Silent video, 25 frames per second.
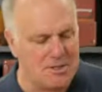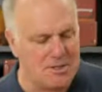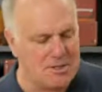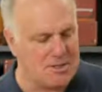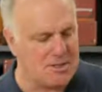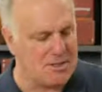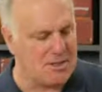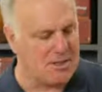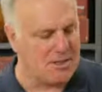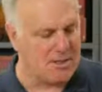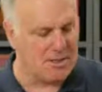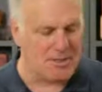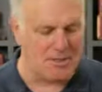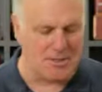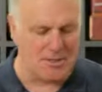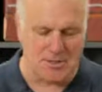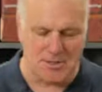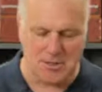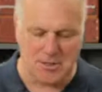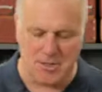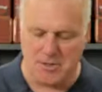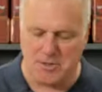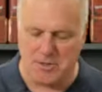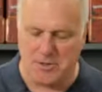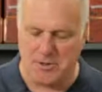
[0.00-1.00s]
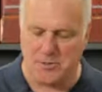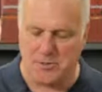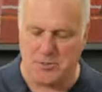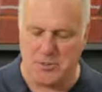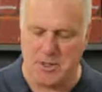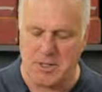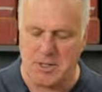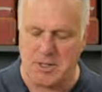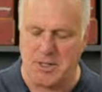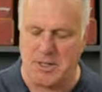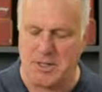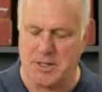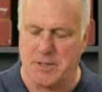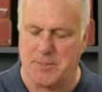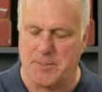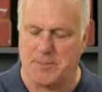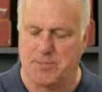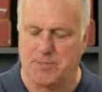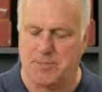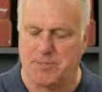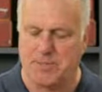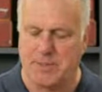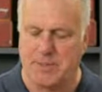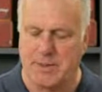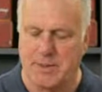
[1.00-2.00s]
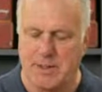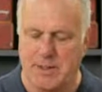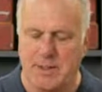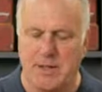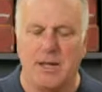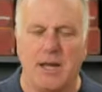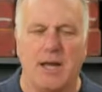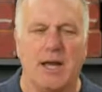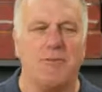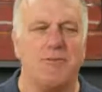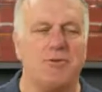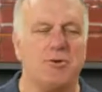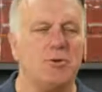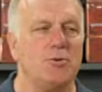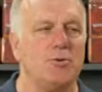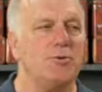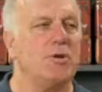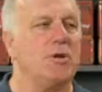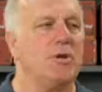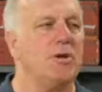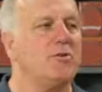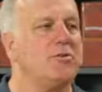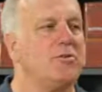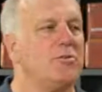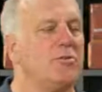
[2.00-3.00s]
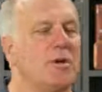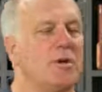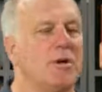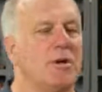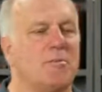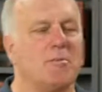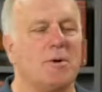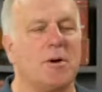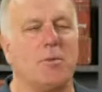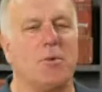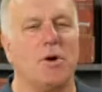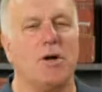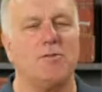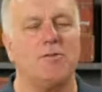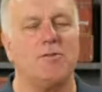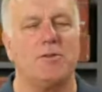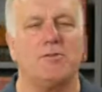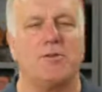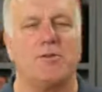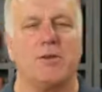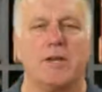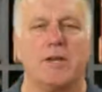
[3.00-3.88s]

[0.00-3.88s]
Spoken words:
year we have two things. My wife decided